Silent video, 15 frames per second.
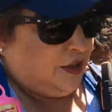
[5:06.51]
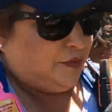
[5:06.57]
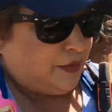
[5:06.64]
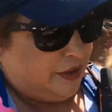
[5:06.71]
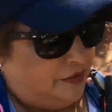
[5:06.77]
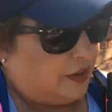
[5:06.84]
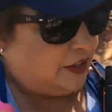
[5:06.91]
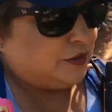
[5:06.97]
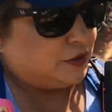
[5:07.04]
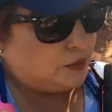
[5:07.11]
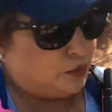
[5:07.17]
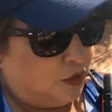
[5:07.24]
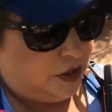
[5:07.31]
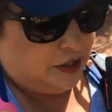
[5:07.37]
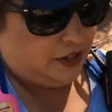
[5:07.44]
my father was
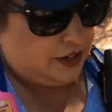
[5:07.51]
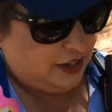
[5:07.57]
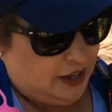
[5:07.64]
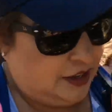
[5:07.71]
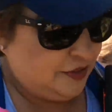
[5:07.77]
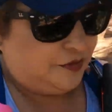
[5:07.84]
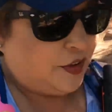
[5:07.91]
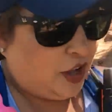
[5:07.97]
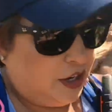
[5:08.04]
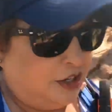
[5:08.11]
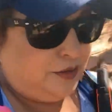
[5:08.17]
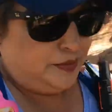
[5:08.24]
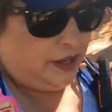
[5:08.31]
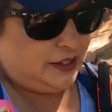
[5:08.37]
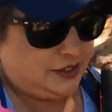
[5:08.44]
born in Vaughn,
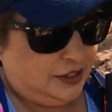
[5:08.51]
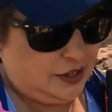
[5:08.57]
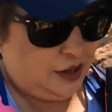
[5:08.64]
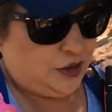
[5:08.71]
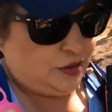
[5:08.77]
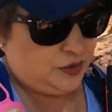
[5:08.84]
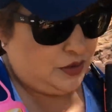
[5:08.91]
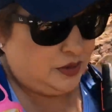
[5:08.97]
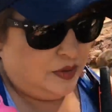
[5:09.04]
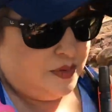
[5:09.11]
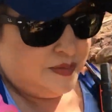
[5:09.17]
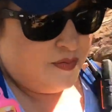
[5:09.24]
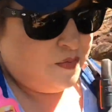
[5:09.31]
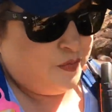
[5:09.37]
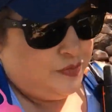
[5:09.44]
New Mexico,
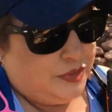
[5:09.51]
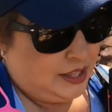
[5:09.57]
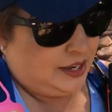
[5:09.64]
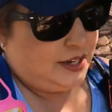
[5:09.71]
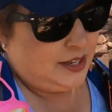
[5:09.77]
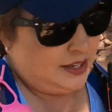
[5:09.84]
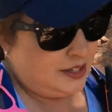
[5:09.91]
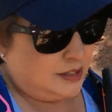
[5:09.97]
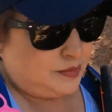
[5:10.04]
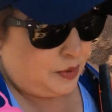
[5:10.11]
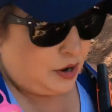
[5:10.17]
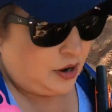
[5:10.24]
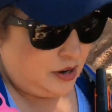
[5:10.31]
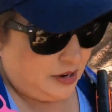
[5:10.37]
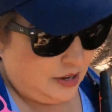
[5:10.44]
and he is
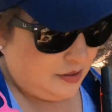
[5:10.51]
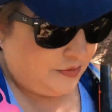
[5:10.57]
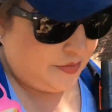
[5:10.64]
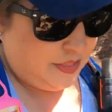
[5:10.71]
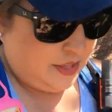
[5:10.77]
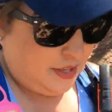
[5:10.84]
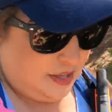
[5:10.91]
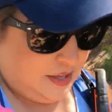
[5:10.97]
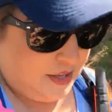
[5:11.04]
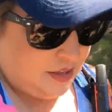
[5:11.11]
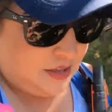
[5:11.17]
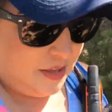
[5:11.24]
part of the